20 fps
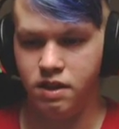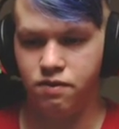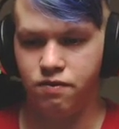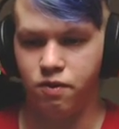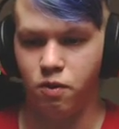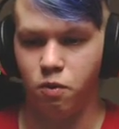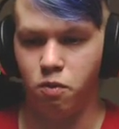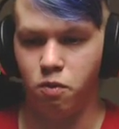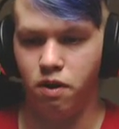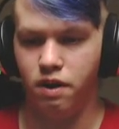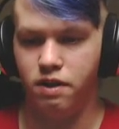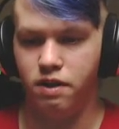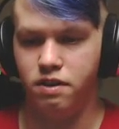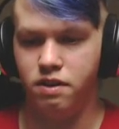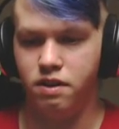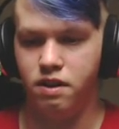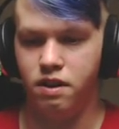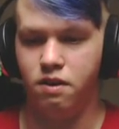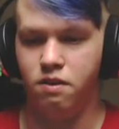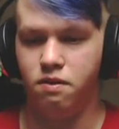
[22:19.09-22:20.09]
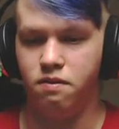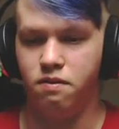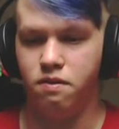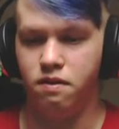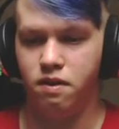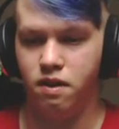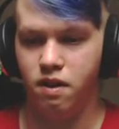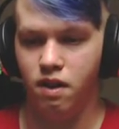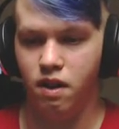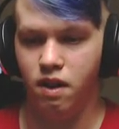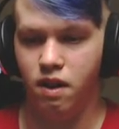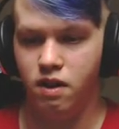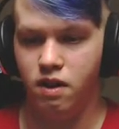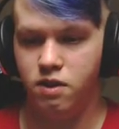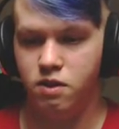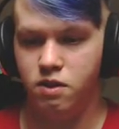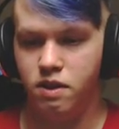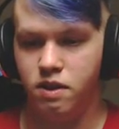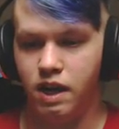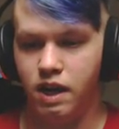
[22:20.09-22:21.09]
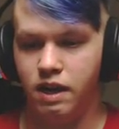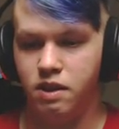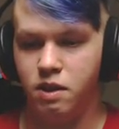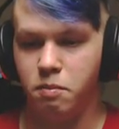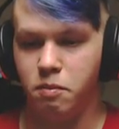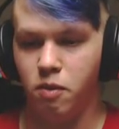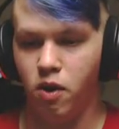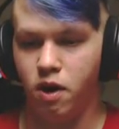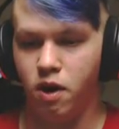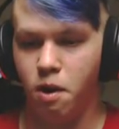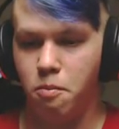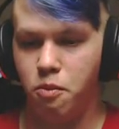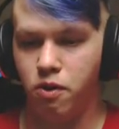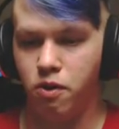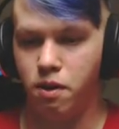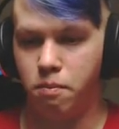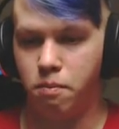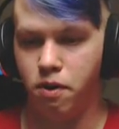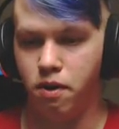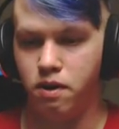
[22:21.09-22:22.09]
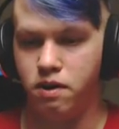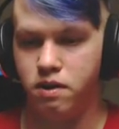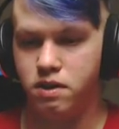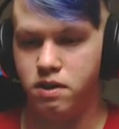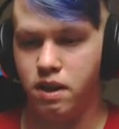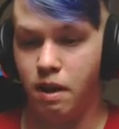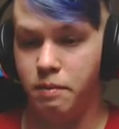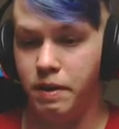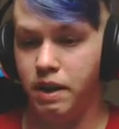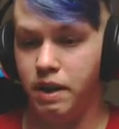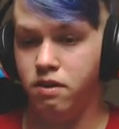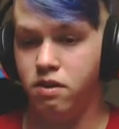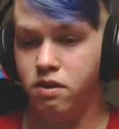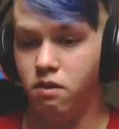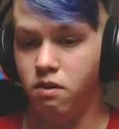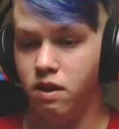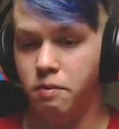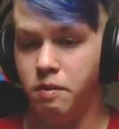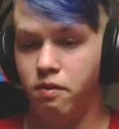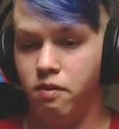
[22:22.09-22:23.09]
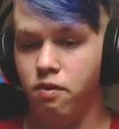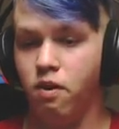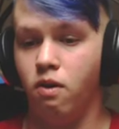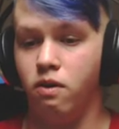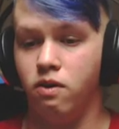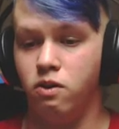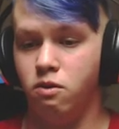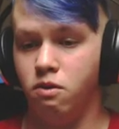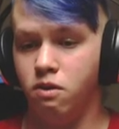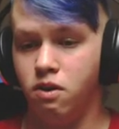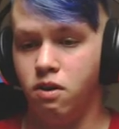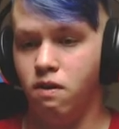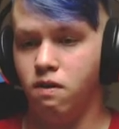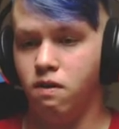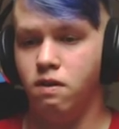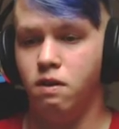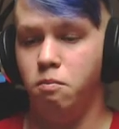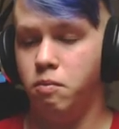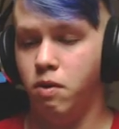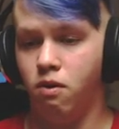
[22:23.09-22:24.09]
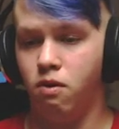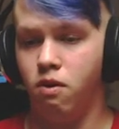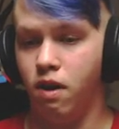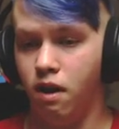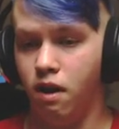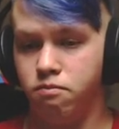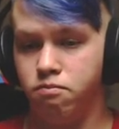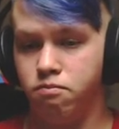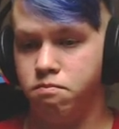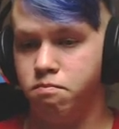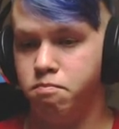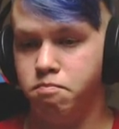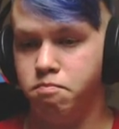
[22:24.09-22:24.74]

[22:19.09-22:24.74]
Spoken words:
for one, you know, you got the markup on the parts. I mean, don't get me wrong, you can totally build a